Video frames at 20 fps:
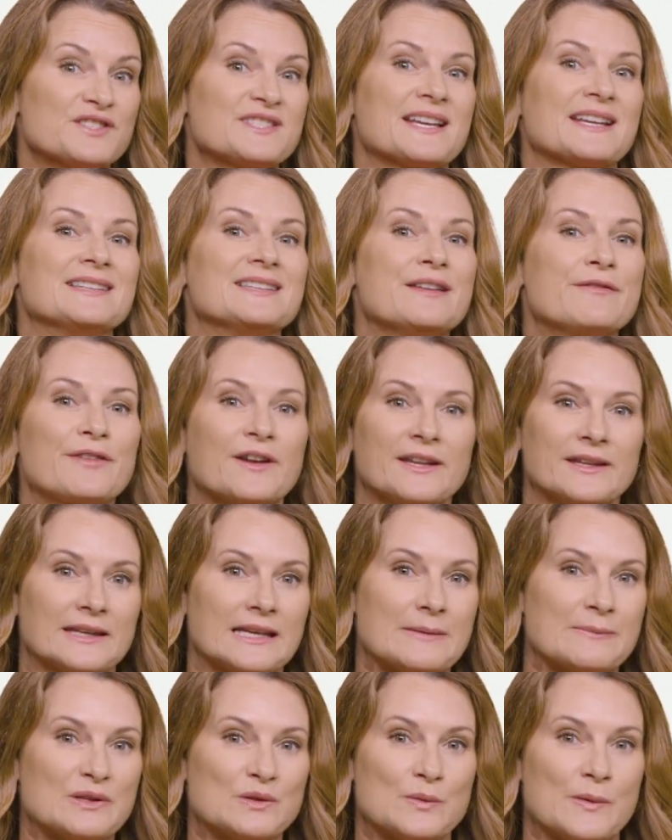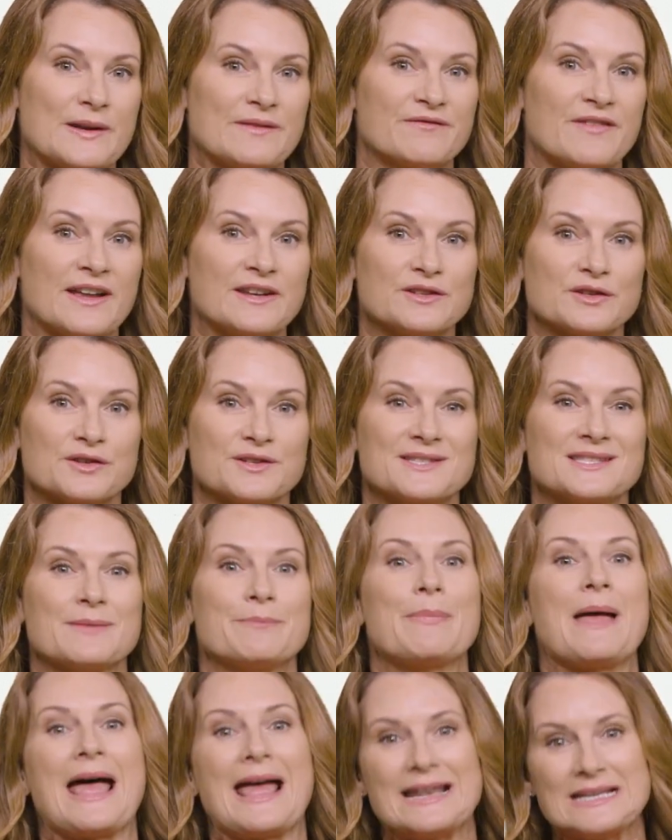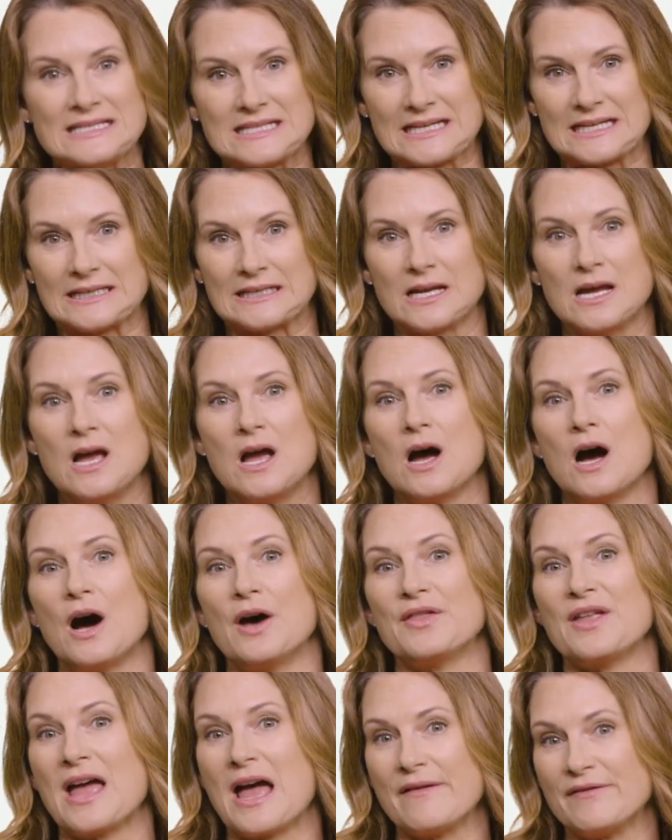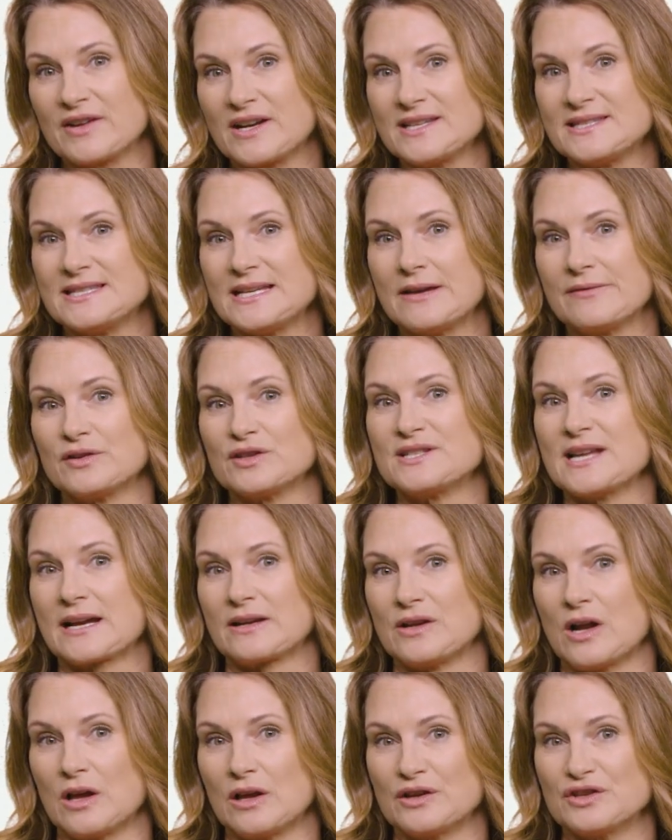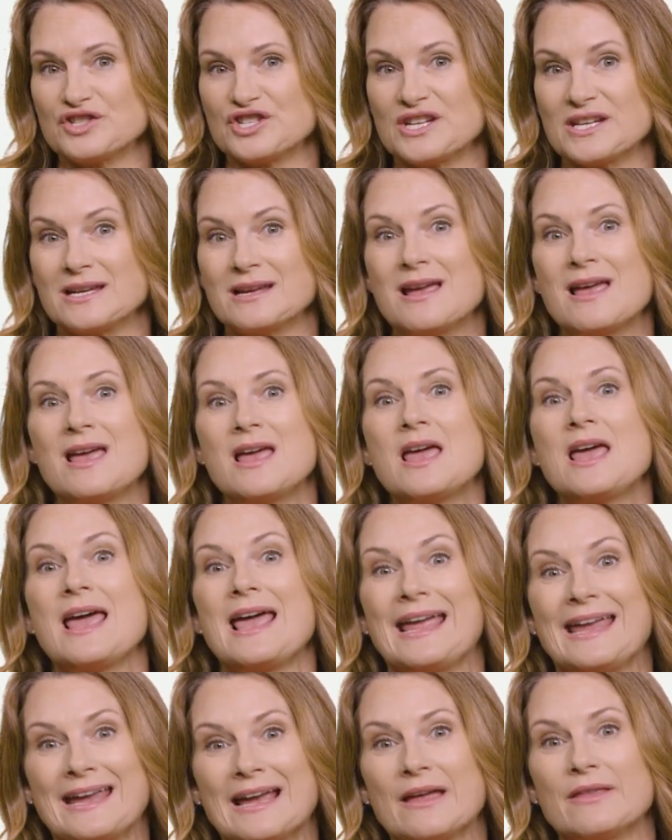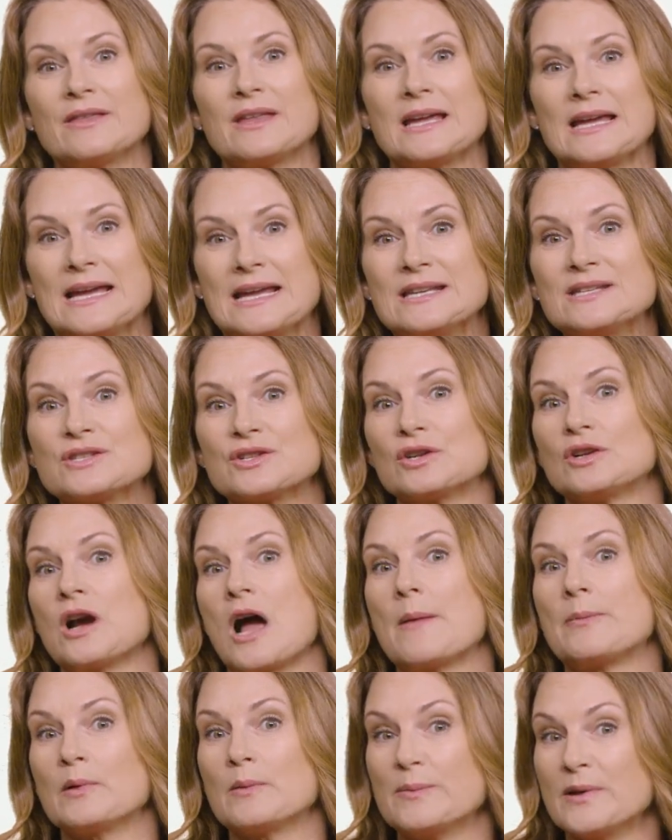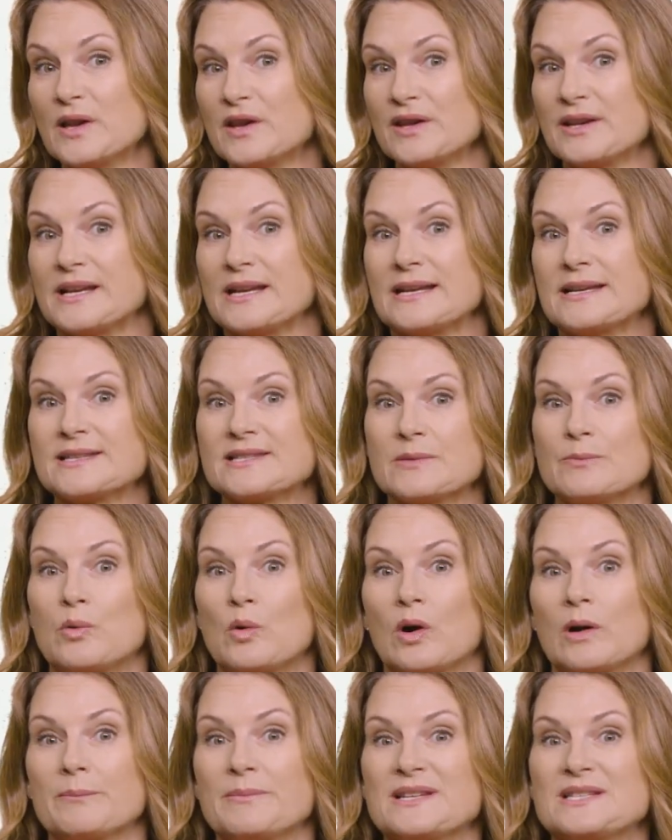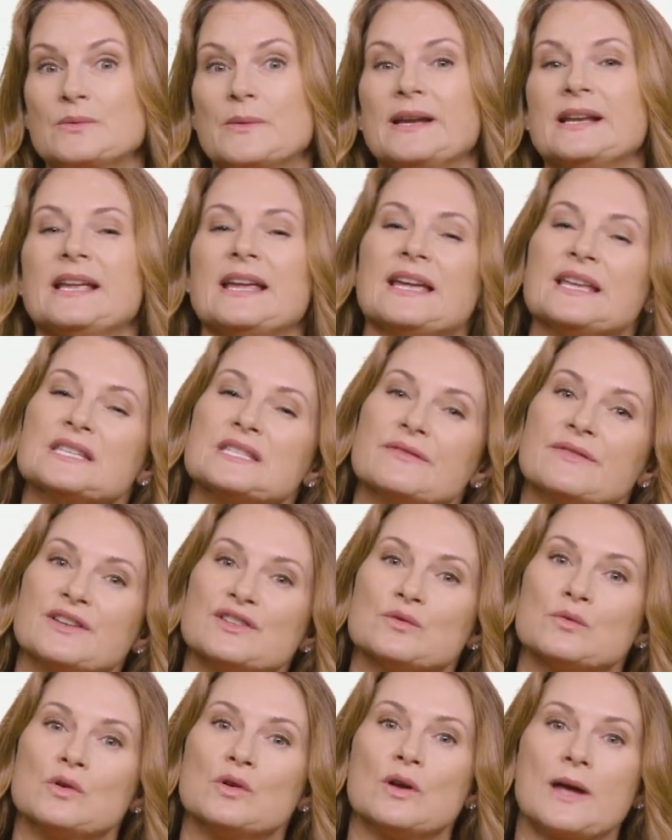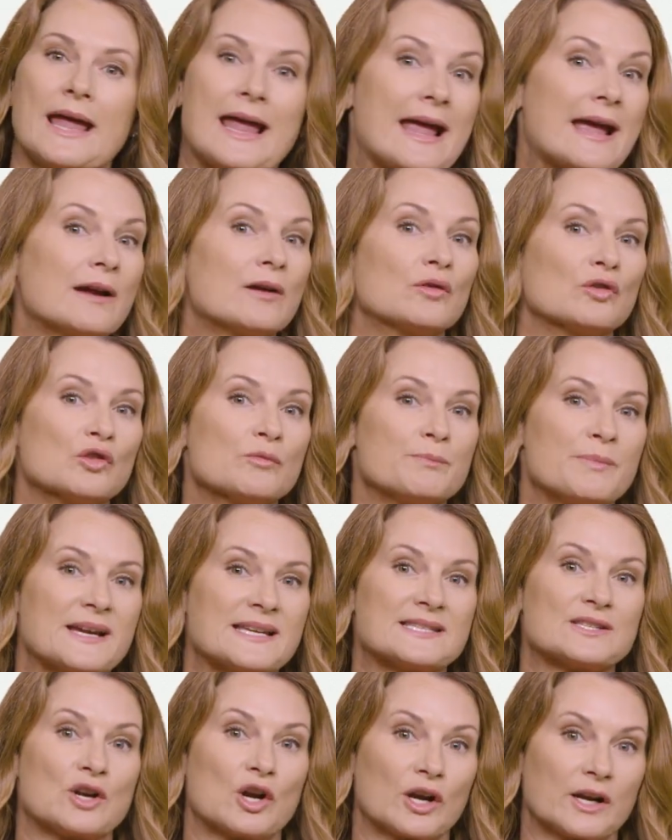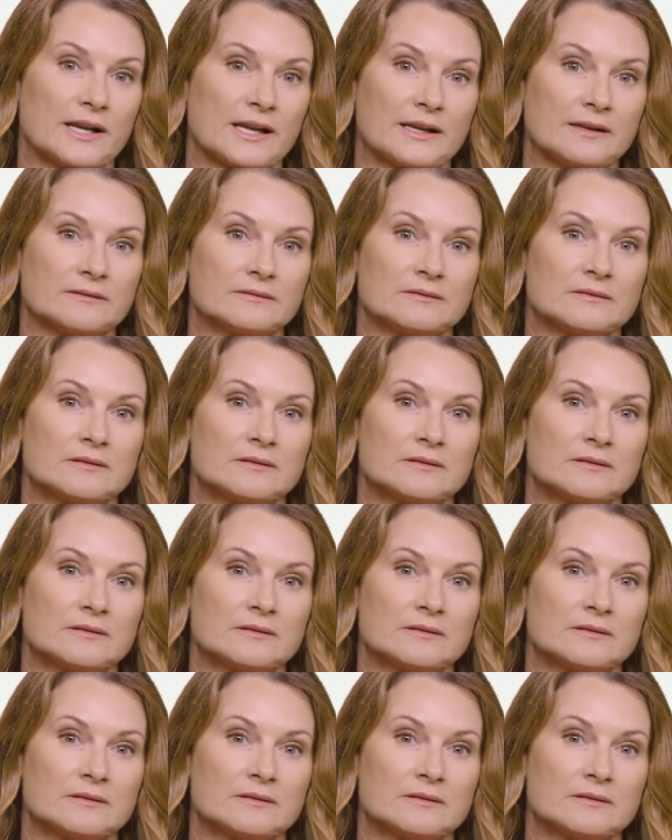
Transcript: significantly between vendors depending on the efficacy of their technology and the interoperability support between individual and group-based targeting.